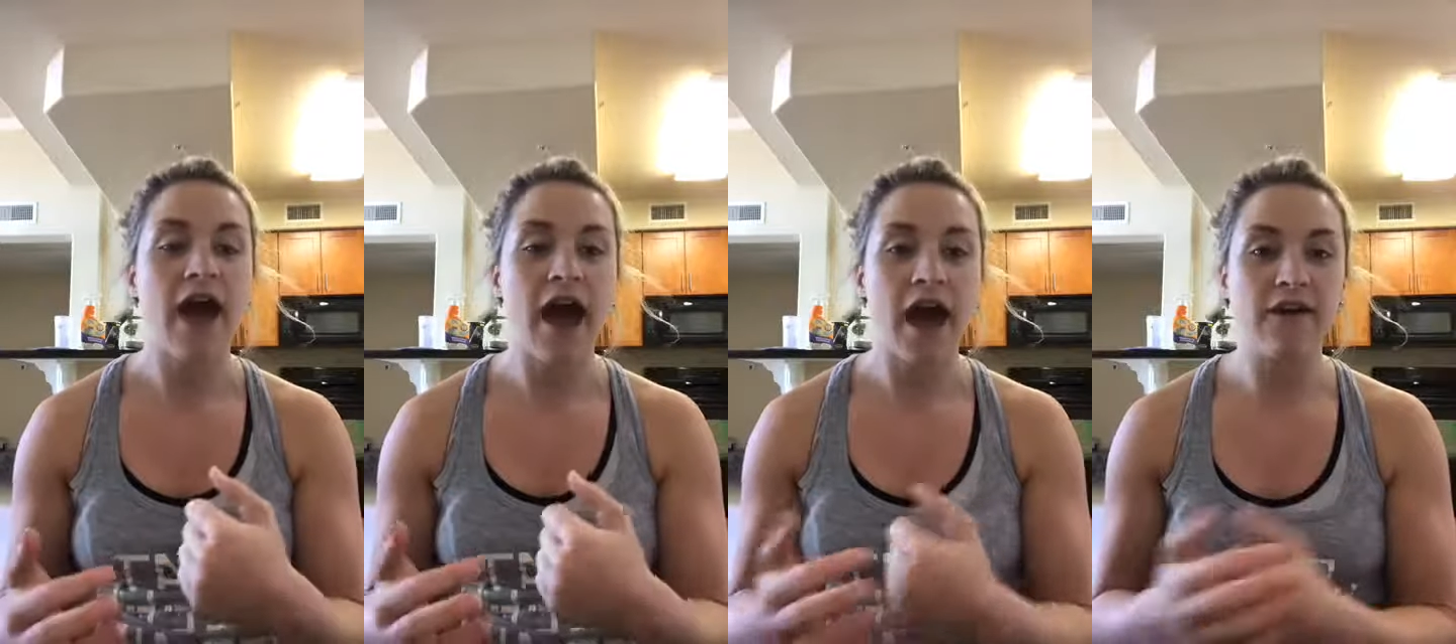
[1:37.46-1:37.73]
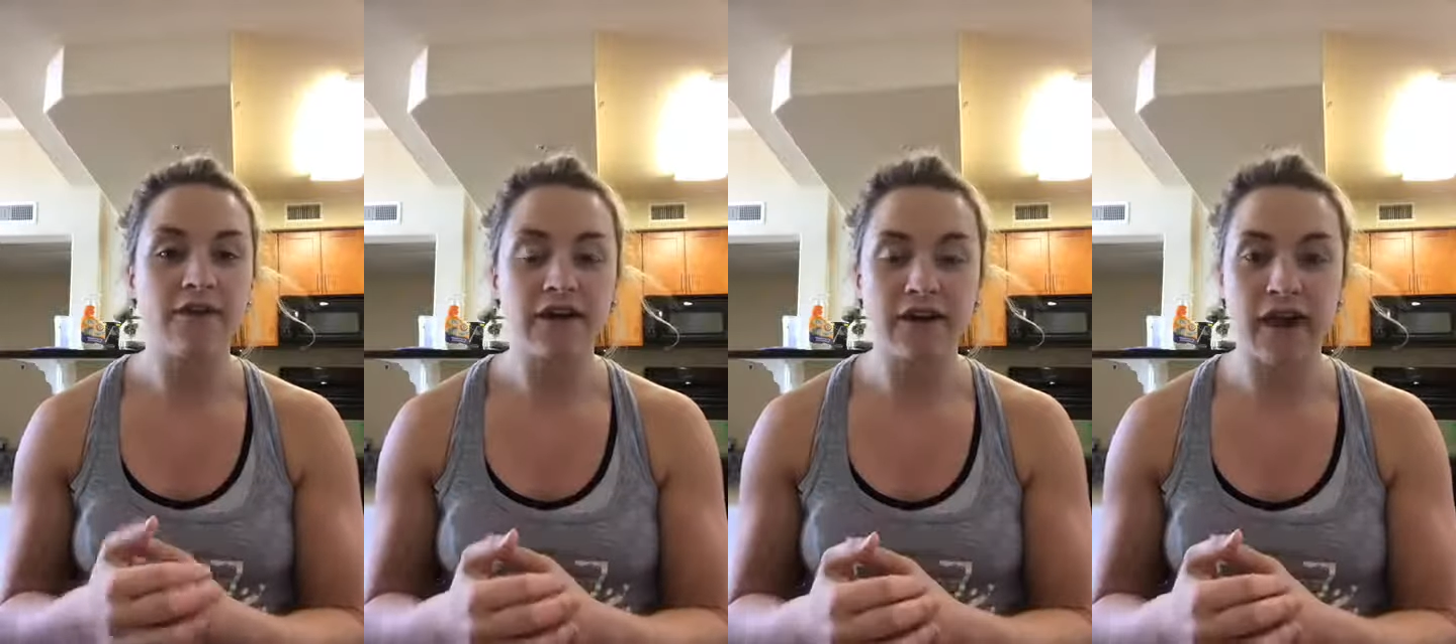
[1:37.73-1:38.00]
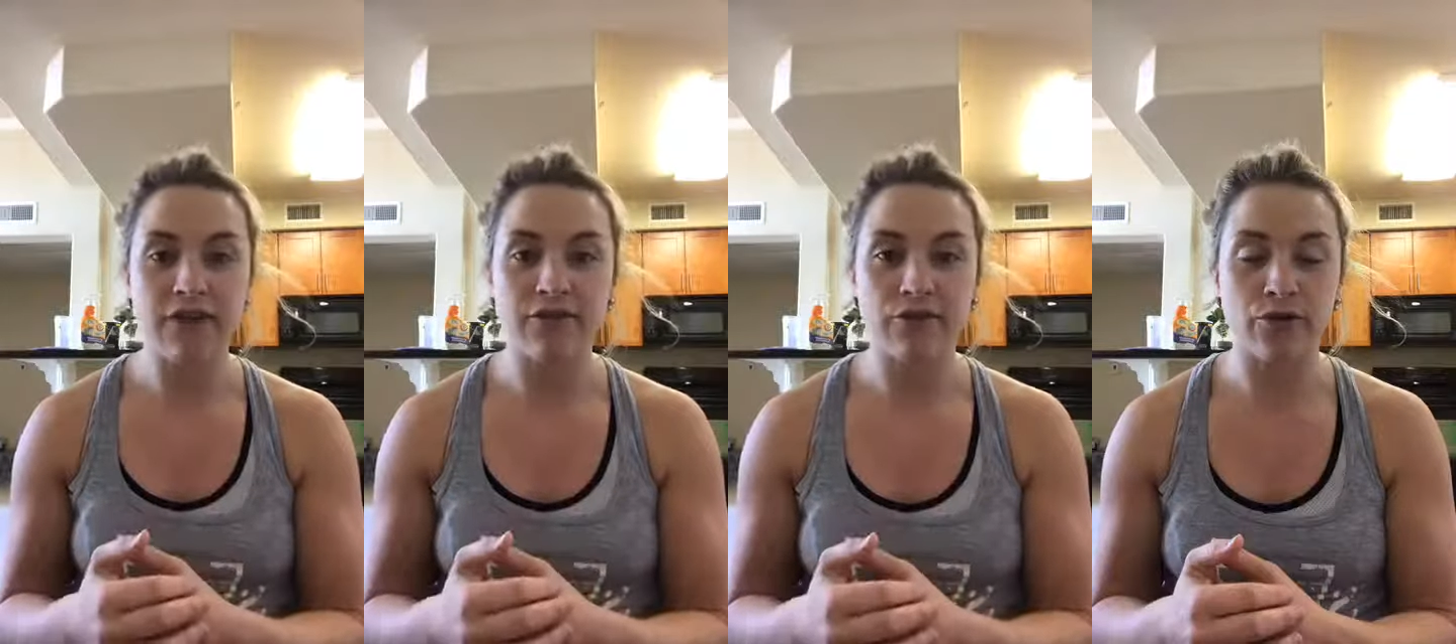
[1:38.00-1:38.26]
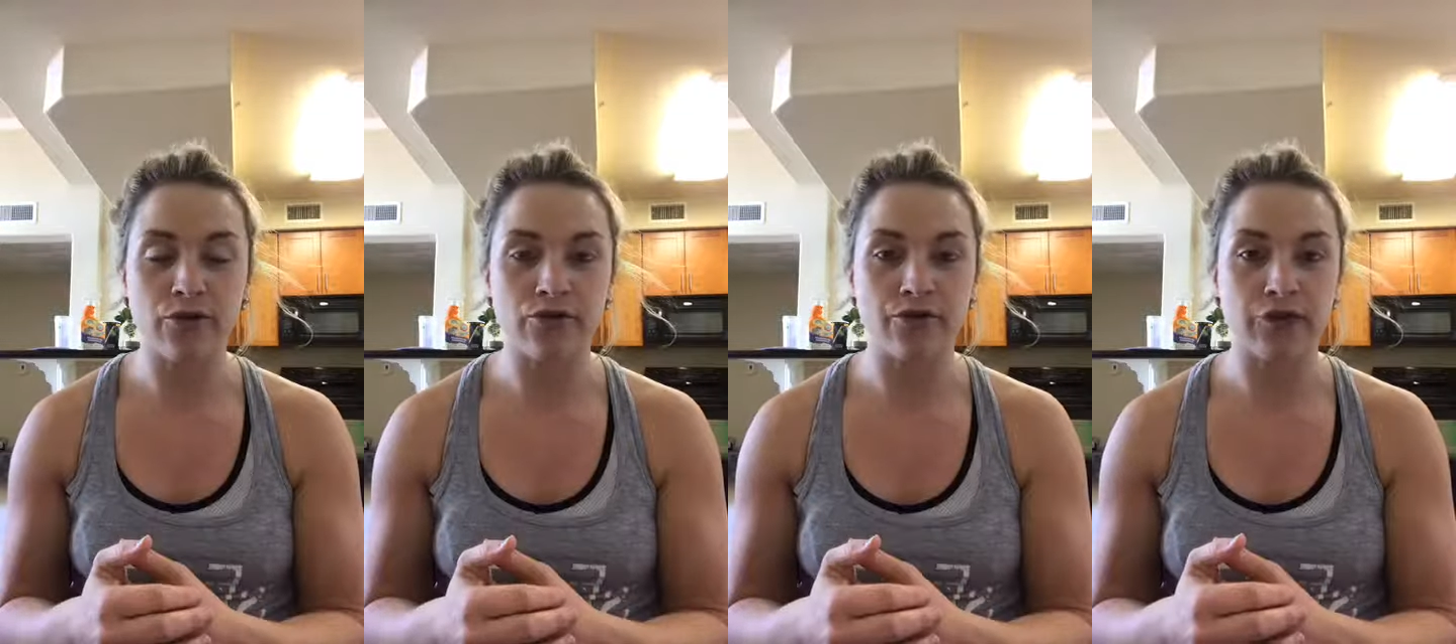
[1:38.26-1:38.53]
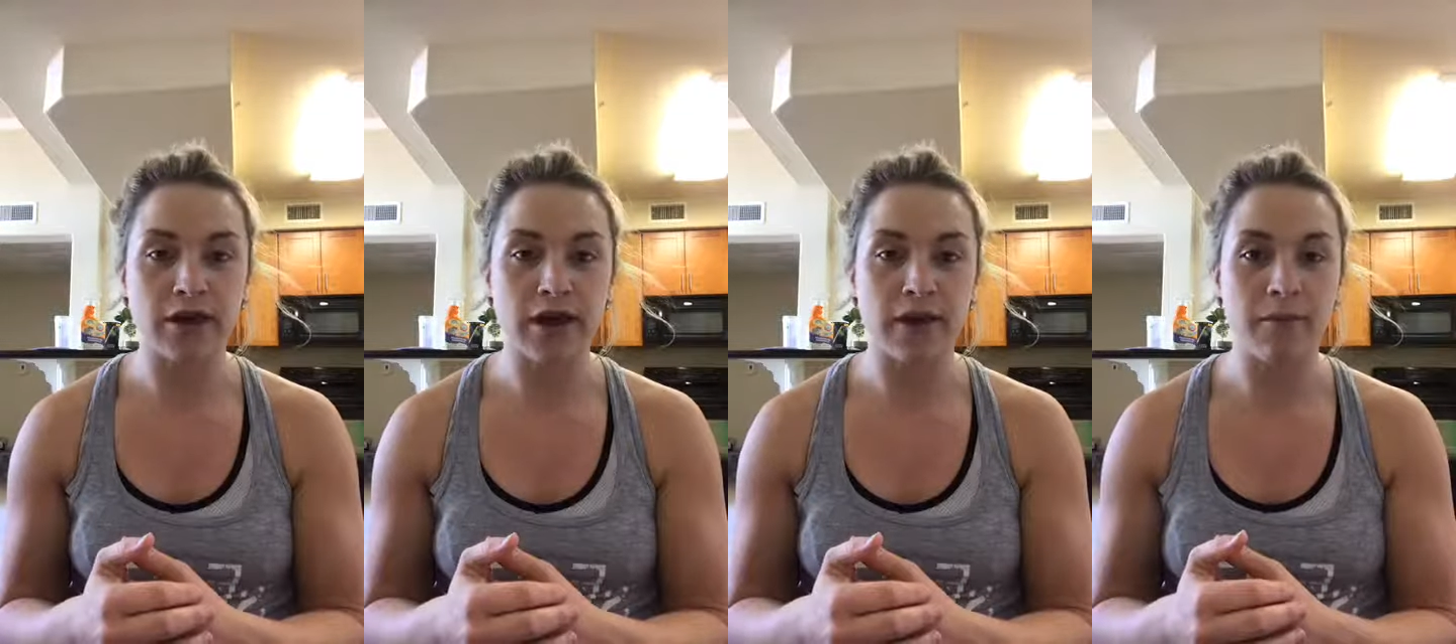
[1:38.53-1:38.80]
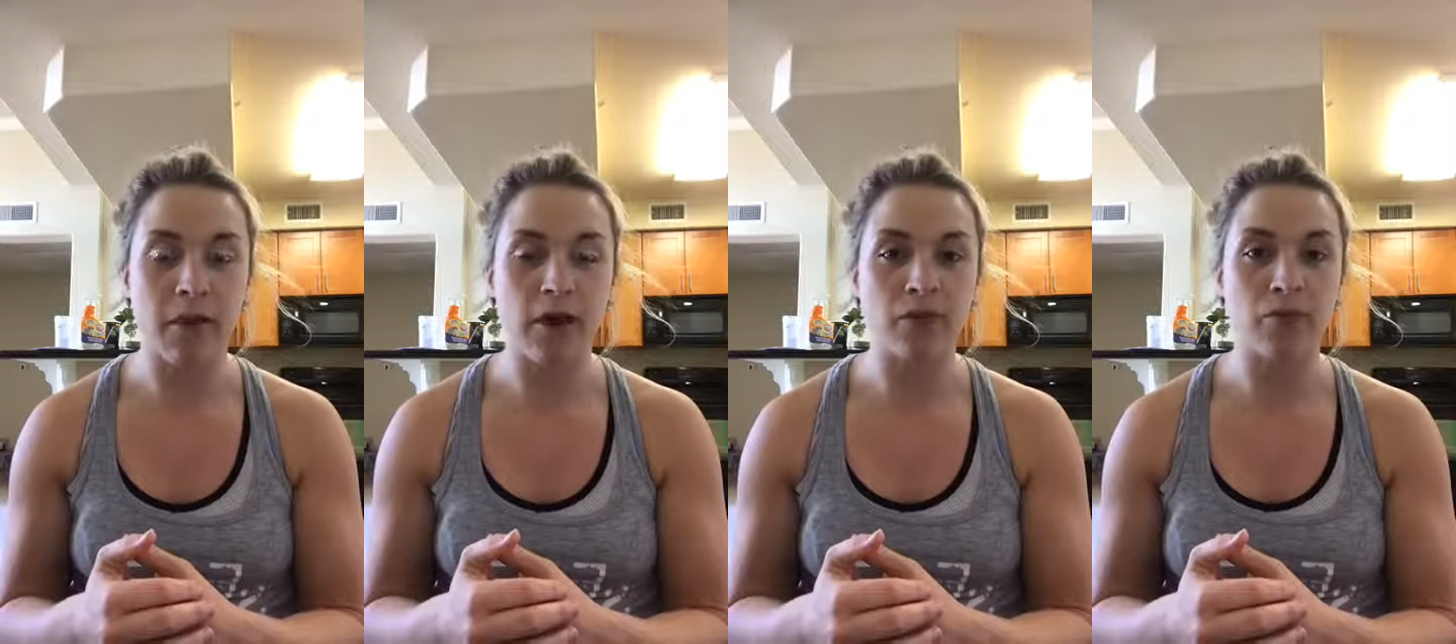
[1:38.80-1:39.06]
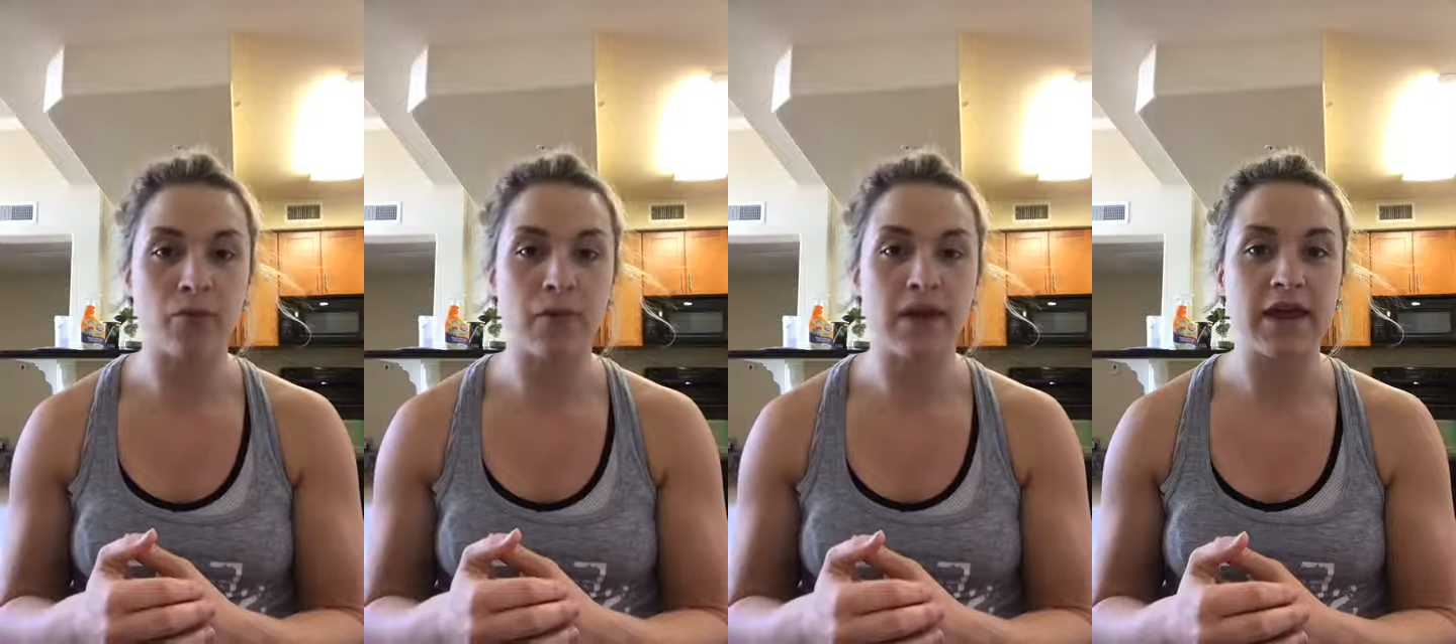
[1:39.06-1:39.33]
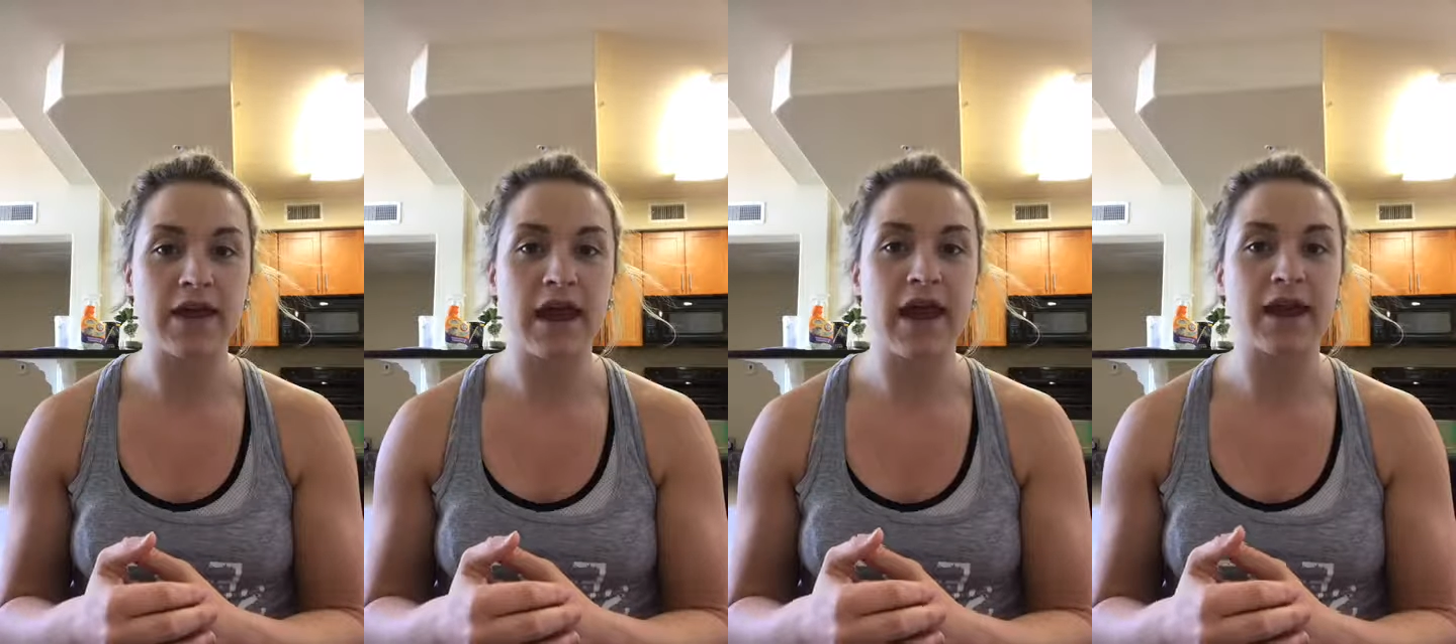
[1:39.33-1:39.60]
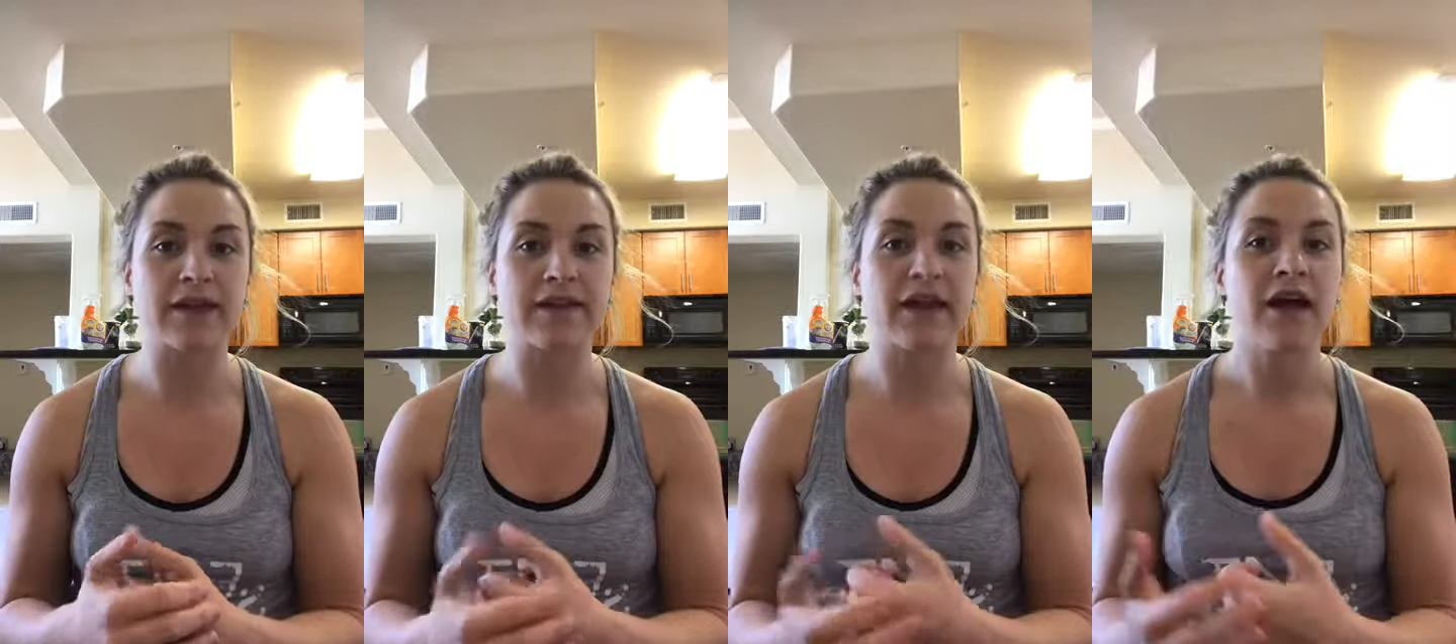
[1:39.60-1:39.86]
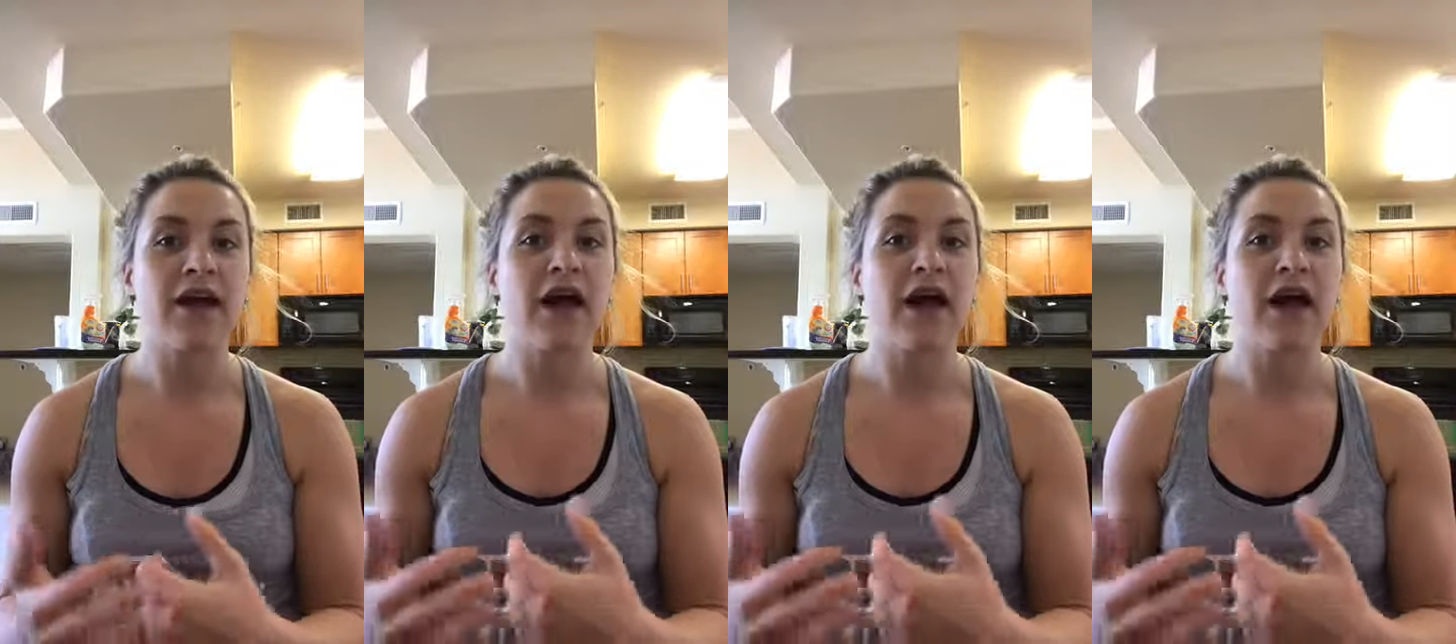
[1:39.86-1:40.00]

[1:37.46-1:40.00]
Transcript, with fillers: having that food freedom on the weekends,